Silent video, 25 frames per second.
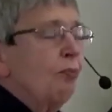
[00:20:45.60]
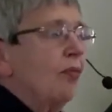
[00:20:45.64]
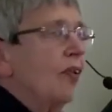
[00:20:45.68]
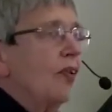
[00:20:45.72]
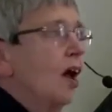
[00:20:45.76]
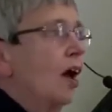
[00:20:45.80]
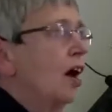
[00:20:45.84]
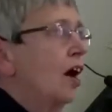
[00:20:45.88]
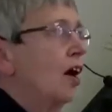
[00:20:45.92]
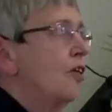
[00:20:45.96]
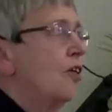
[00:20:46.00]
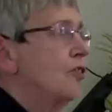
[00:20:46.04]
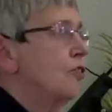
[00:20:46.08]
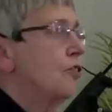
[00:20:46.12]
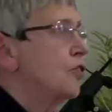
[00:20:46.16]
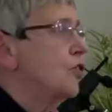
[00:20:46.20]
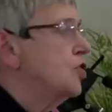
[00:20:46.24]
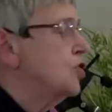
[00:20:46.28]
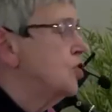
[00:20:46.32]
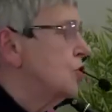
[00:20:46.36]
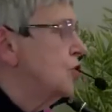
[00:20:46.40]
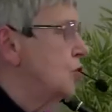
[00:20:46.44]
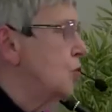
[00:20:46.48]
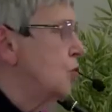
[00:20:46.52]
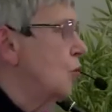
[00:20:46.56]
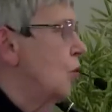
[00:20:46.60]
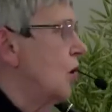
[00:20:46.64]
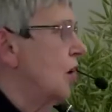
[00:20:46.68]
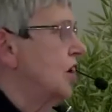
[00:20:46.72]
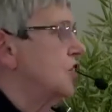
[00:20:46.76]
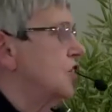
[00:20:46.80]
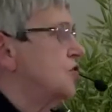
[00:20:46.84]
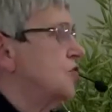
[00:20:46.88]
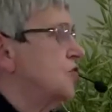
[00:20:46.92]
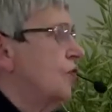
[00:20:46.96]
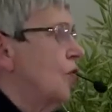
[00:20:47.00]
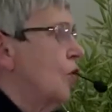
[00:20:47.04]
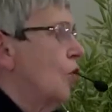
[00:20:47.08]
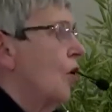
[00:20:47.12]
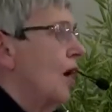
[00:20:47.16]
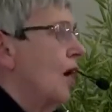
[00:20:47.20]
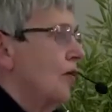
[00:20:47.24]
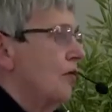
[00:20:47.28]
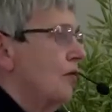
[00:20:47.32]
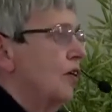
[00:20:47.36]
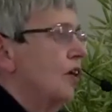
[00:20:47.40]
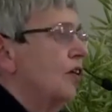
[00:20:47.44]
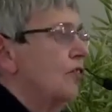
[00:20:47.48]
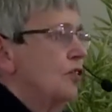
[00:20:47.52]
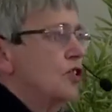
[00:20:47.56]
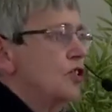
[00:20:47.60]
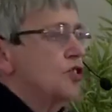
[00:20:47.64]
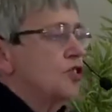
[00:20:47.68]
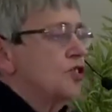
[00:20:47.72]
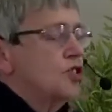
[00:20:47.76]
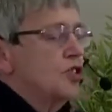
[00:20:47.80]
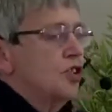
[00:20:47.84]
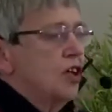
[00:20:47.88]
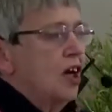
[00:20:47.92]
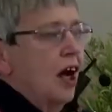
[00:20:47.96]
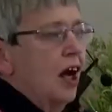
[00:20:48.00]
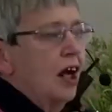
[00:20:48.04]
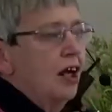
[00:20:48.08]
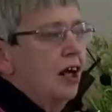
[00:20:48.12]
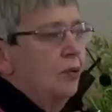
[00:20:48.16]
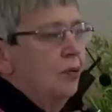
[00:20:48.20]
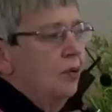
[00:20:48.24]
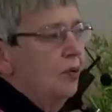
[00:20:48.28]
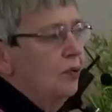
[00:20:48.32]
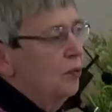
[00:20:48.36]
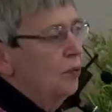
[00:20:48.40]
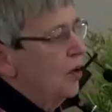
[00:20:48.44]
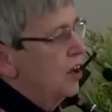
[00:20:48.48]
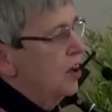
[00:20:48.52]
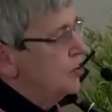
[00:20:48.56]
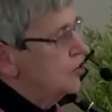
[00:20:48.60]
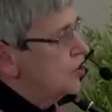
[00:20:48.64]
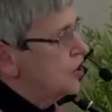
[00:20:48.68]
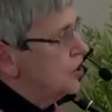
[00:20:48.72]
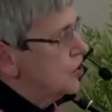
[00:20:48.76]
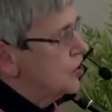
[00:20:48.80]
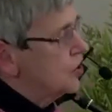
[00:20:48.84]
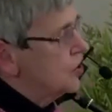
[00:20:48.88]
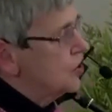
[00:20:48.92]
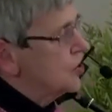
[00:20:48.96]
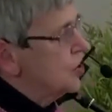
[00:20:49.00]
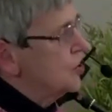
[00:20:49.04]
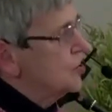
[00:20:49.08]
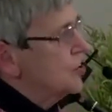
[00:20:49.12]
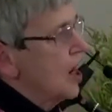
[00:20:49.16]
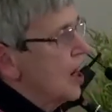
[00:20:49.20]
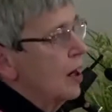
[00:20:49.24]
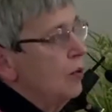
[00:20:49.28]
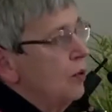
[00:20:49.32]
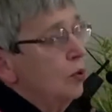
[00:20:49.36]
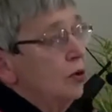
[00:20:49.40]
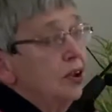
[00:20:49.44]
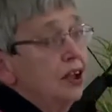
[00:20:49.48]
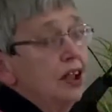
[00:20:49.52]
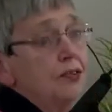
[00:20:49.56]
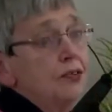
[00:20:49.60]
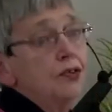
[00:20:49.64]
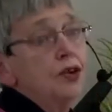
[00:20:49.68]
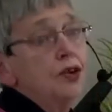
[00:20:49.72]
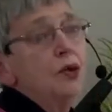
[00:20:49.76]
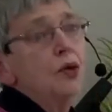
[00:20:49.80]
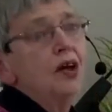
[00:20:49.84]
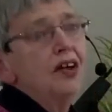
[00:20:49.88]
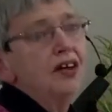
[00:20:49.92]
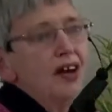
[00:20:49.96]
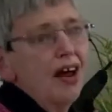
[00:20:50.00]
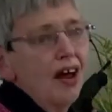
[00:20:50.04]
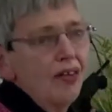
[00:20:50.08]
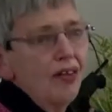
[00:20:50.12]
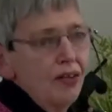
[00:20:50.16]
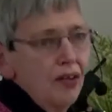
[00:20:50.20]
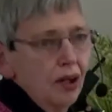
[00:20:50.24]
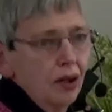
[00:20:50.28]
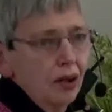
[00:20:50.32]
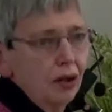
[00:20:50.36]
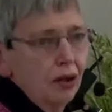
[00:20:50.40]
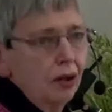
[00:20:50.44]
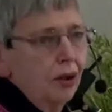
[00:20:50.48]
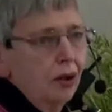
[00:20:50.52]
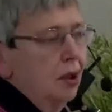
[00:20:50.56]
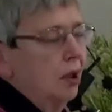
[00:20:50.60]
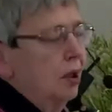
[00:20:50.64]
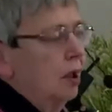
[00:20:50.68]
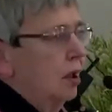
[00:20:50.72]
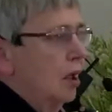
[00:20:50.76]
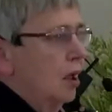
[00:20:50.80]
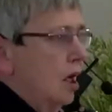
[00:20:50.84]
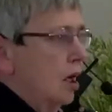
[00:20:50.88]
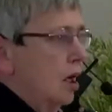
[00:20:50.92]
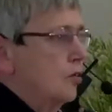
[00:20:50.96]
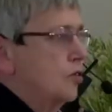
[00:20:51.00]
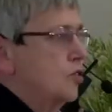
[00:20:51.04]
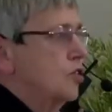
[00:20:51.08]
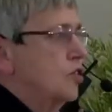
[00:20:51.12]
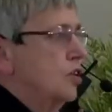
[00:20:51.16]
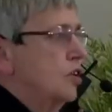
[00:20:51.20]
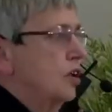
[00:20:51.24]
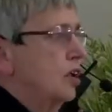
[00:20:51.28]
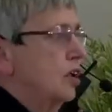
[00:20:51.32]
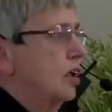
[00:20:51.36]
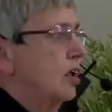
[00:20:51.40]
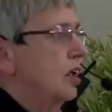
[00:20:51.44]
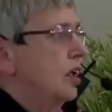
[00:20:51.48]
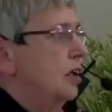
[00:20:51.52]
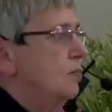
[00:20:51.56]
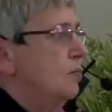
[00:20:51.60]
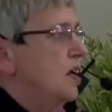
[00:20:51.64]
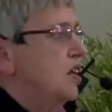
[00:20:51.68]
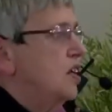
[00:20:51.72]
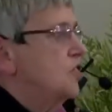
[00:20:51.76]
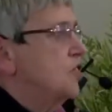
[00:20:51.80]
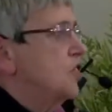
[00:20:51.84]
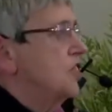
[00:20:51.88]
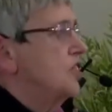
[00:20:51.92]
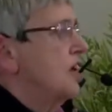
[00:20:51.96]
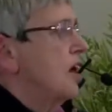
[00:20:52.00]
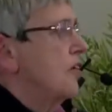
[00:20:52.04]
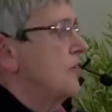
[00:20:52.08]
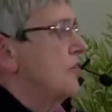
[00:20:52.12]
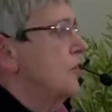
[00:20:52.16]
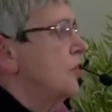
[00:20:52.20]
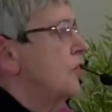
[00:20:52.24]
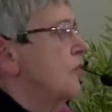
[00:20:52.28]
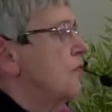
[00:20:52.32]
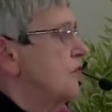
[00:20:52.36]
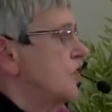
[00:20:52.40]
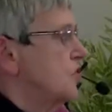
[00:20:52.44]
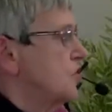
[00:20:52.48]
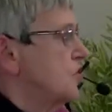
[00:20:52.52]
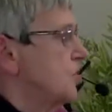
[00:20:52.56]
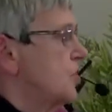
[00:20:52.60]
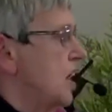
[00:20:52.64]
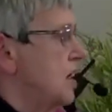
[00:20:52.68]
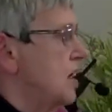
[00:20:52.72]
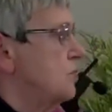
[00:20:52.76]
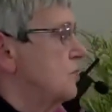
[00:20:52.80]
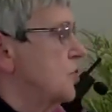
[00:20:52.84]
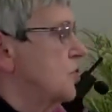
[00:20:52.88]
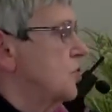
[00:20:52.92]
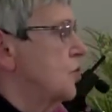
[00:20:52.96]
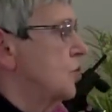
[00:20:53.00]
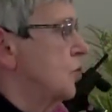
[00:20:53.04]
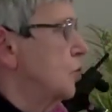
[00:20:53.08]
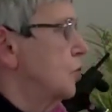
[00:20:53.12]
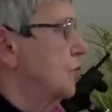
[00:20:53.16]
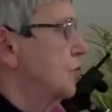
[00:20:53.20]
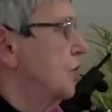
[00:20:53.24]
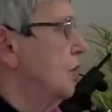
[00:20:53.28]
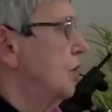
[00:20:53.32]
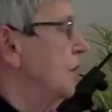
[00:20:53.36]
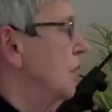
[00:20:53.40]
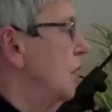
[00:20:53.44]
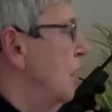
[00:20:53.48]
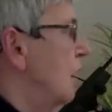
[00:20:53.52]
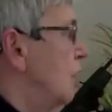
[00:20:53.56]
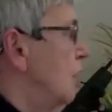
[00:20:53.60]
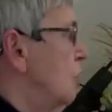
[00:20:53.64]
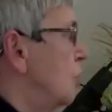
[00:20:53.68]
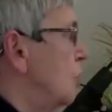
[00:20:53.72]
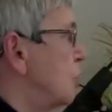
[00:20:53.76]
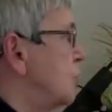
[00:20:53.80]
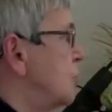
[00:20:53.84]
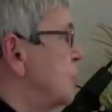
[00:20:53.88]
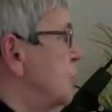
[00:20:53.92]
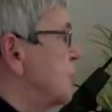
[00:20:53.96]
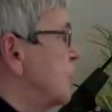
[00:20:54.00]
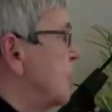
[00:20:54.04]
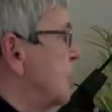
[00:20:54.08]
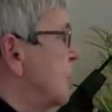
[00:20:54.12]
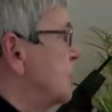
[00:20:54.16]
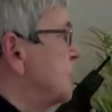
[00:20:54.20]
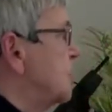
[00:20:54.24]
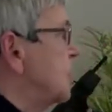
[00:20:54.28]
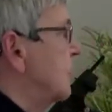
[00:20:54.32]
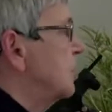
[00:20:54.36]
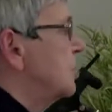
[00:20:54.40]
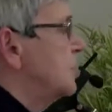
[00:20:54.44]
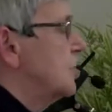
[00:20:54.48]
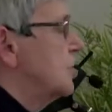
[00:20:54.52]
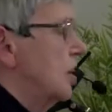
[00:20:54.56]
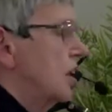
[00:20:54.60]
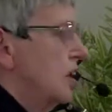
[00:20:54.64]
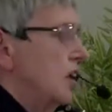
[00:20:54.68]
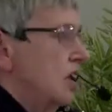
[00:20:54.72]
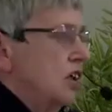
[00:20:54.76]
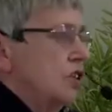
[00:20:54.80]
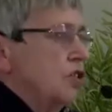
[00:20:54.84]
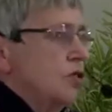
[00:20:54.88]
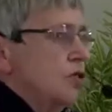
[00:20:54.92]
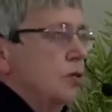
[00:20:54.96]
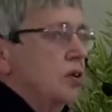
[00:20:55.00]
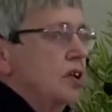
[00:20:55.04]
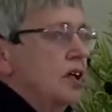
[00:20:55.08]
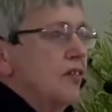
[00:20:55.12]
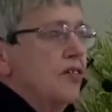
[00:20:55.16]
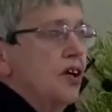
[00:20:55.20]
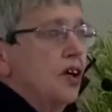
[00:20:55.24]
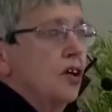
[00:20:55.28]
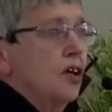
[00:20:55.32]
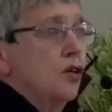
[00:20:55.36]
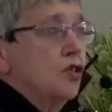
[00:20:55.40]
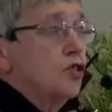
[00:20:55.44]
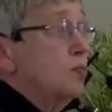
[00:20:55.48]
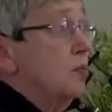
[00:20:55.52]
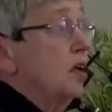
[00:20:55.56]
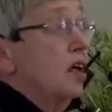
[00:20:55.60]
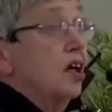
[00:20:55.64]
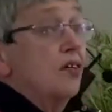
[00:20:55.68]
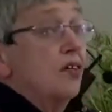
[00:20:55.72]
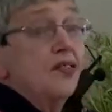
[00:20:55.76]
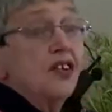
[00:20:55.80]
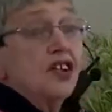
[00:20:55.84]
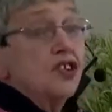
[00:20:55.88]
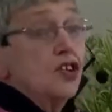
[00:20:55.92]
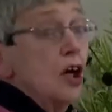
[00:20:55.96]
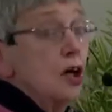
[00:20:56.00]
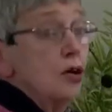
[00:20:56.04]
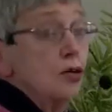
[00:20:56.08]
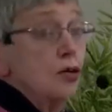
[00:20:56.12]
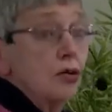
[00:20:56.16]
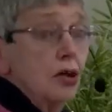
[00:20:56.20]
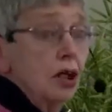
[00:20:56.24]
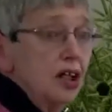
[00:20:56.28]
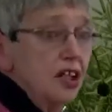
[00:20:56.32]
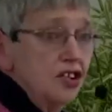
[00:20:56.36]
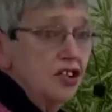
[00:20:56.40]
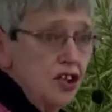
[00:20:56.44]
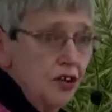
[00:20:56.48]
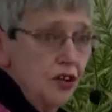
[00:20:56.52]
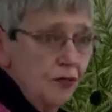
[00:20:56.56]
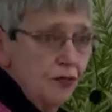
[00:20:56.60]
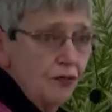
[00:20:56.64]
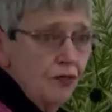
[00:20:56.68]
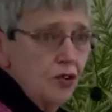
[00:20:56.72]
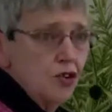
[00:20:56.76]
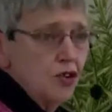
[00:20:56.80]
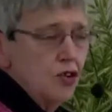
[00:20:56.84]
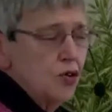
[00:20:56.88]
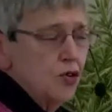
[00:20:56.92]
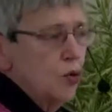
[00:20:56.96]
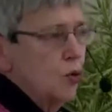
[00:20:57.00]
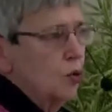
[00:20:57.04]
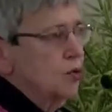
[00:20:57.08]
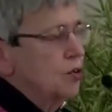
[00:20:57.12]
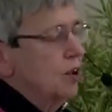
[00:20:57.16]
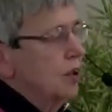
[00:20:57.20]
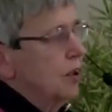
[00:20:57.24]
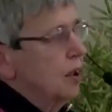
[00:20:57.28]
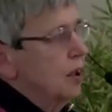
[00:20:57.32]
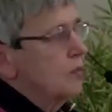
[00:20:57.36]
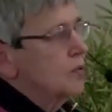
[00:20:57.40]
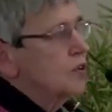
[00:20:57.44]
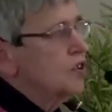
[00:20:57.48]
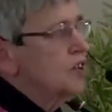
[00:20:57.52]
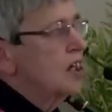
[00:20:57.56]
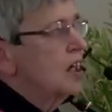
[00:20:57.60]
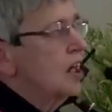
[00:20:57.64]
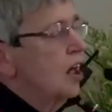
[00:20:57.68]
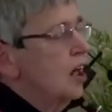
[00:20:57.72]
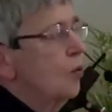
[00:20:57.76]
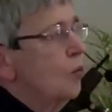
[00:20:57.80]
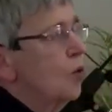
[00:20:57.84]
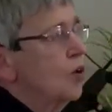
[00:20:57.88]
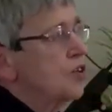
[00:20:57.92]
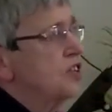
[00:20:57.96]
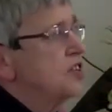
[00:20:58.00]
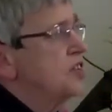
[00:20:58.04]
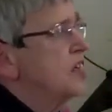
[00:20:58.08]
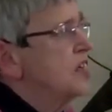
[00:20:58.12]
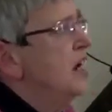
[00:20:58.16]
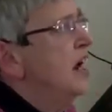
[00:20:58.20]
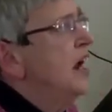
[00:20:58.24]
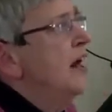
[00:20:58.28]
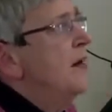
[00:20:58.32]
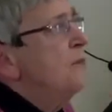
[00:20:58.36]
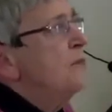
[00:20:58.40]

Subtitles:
There are two words for other. When Jesus says, I will give you another counselor, he means another of the same sort. You're deserting and turning to another gospel of a totally different sort. And I was thinking, what is it?